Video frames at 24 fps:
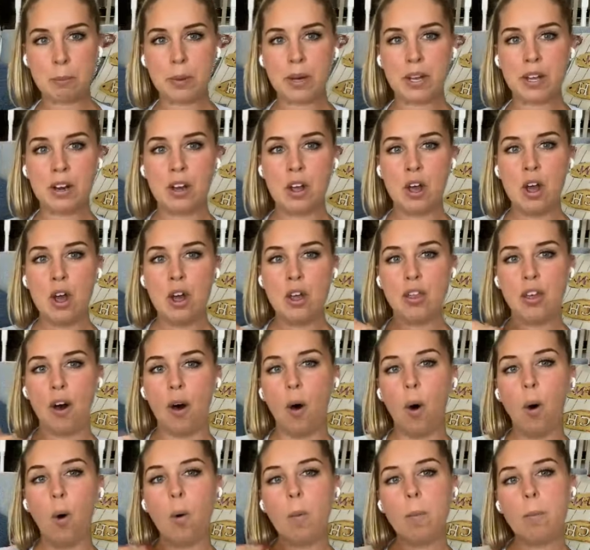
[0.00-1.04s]
But the
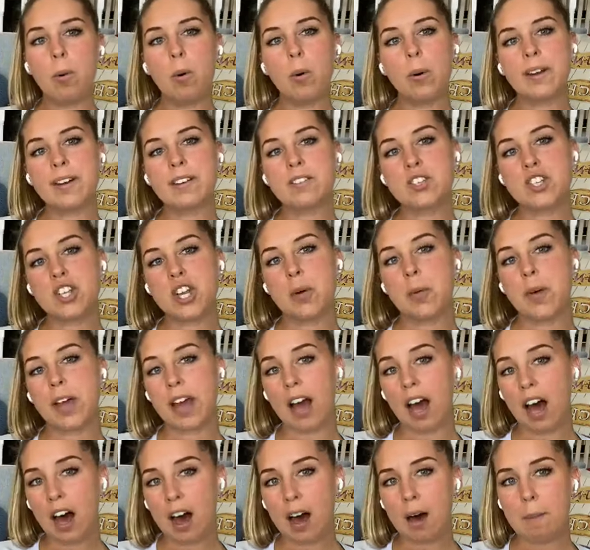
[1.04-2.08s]
whole point of
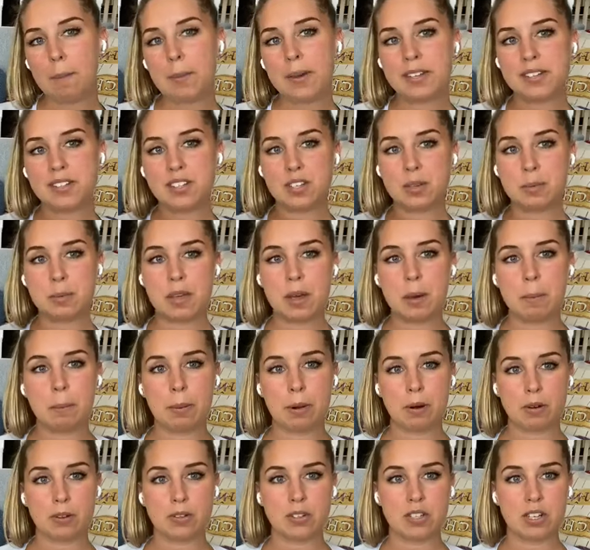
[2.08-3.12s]
showing up is to be a
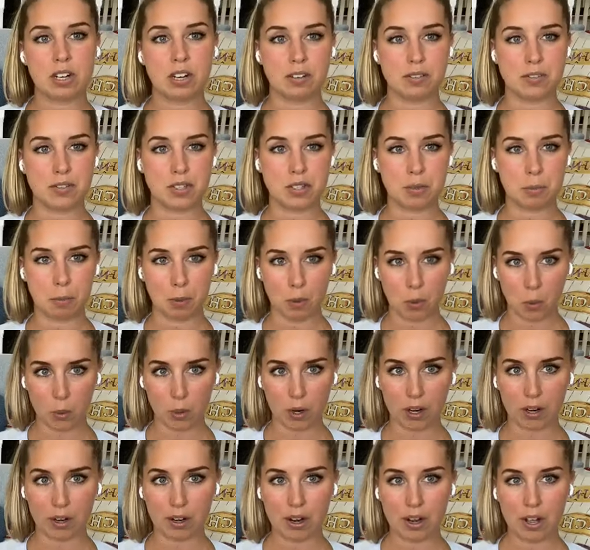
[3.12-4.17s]
person of
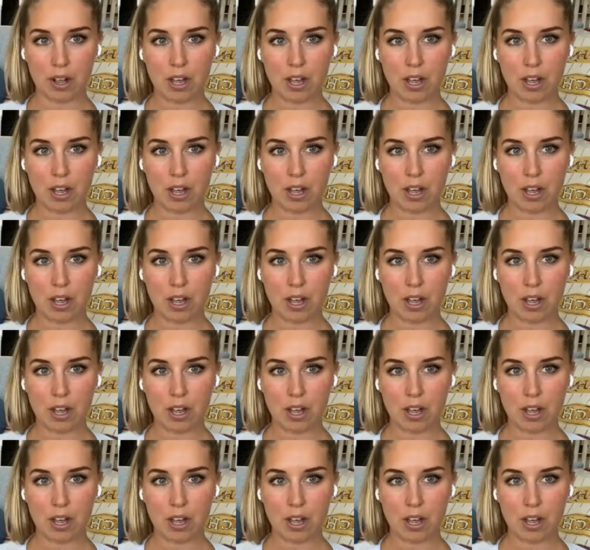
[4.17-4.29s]
support.